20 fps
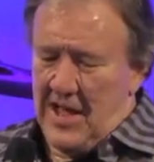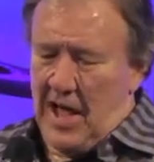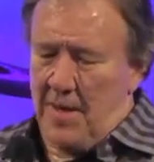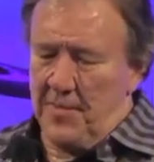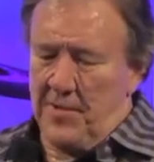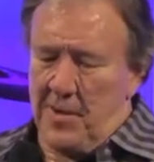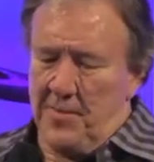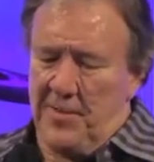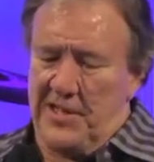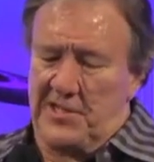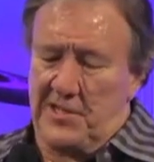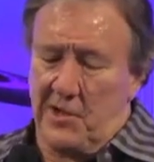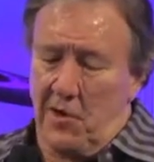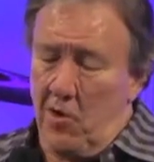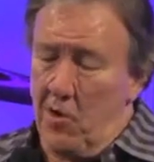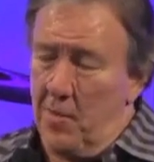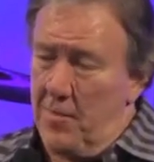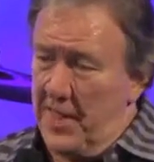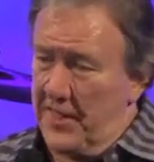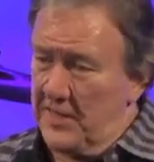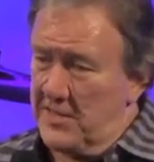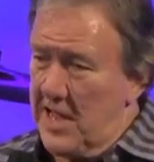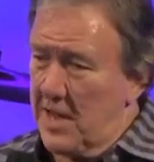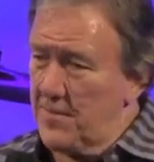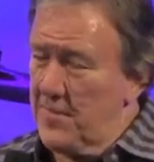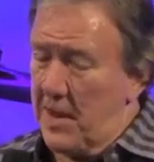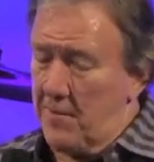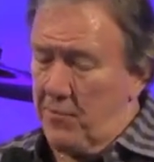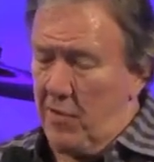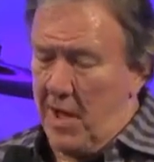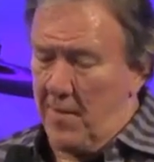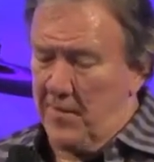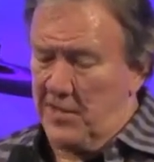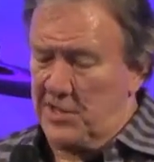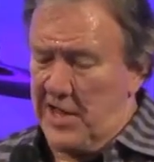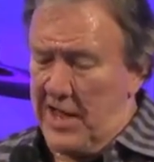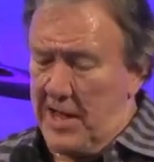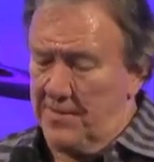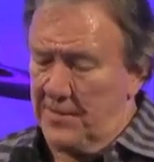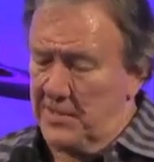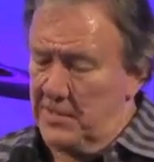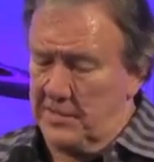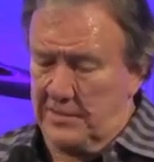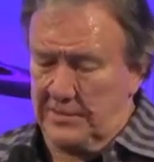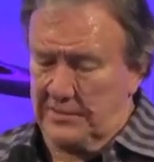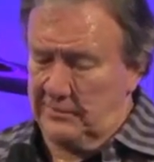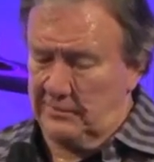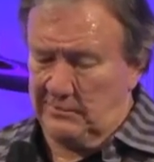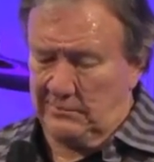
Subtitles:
I'm going to be so old by the time that promise happens.